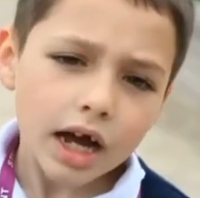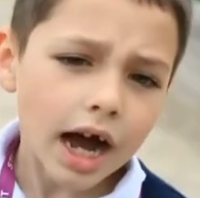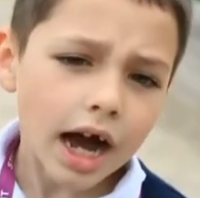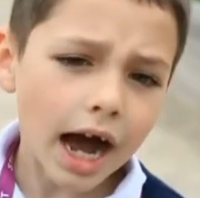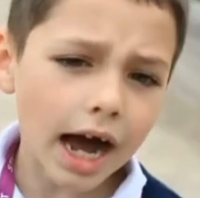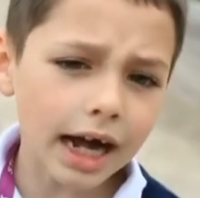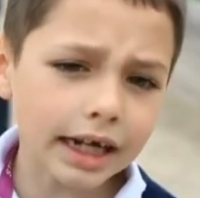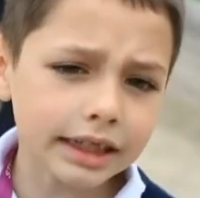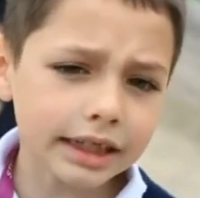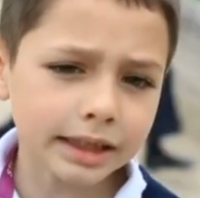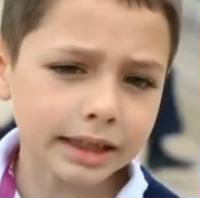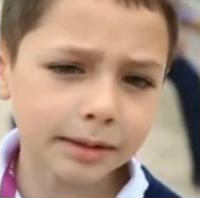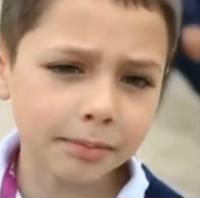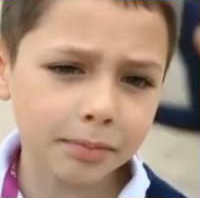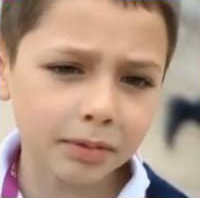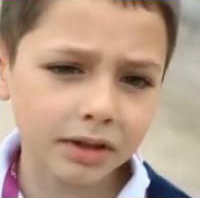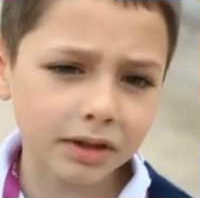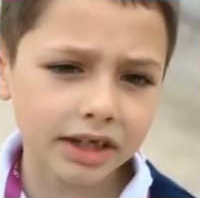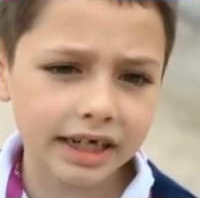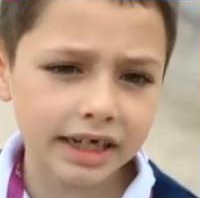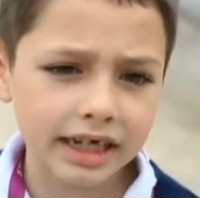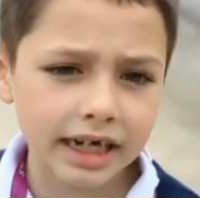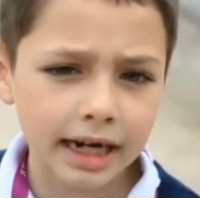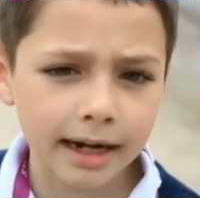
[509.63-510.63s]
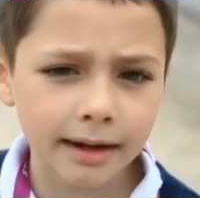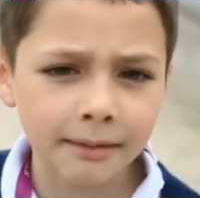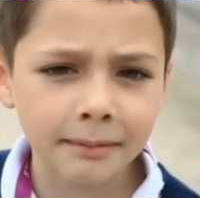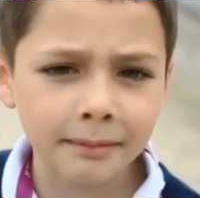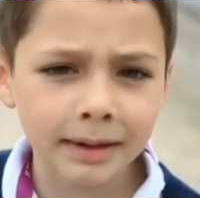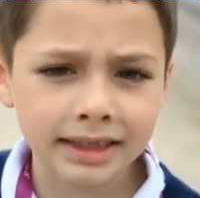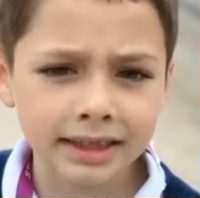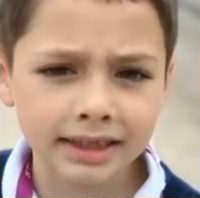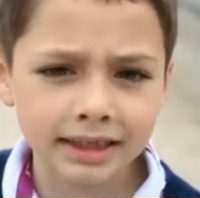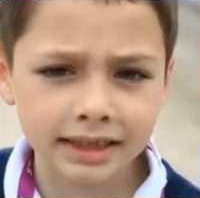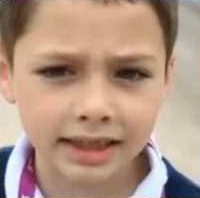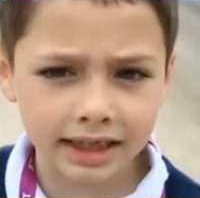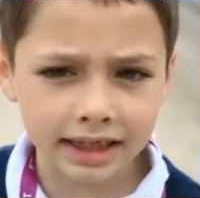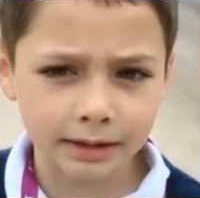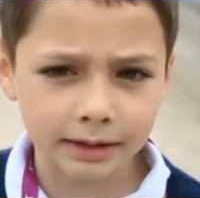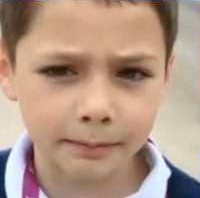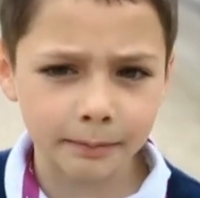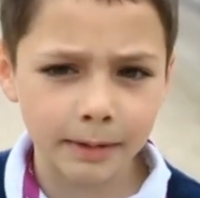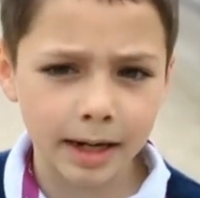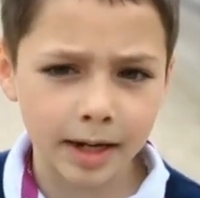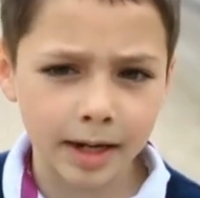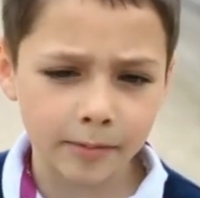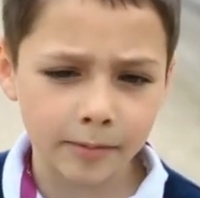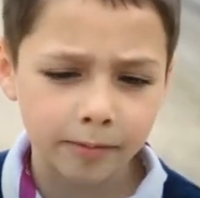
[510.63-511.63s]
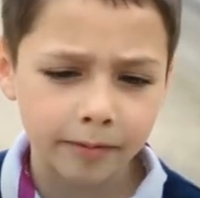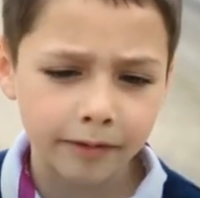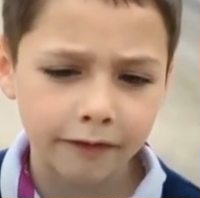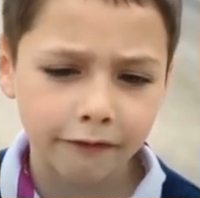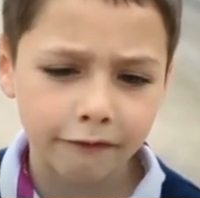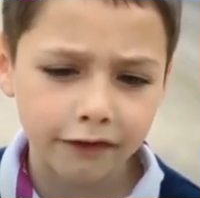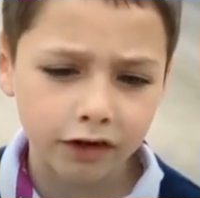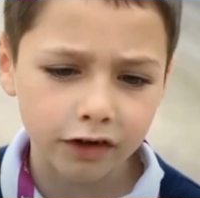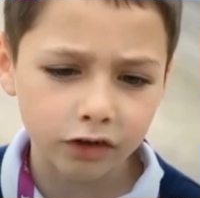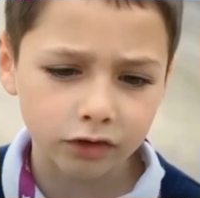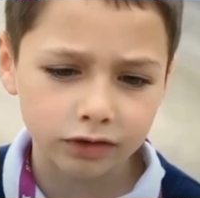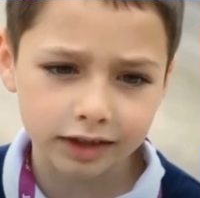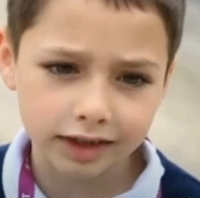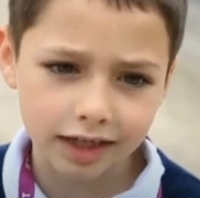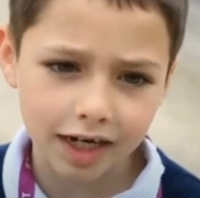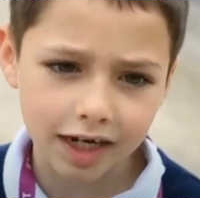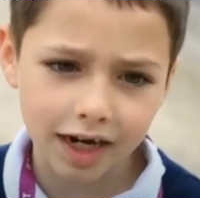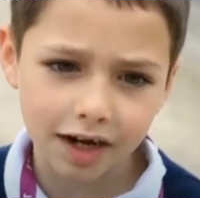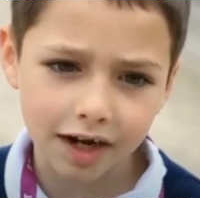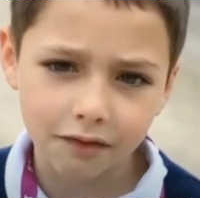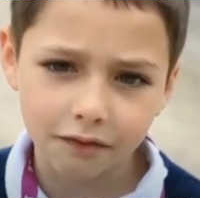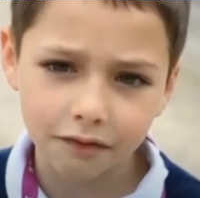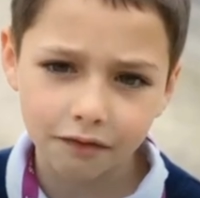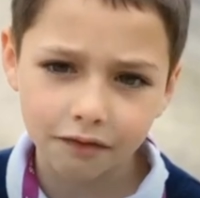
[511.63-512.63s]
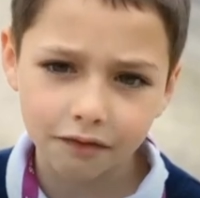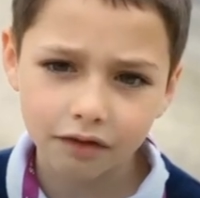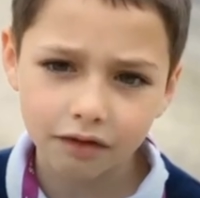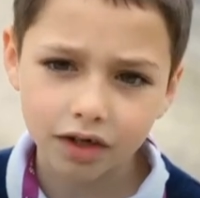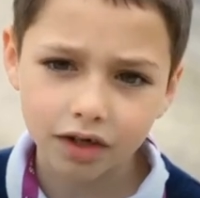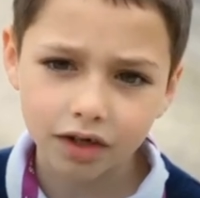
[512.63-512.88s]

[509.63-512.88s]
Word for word: by the same values that guided Diana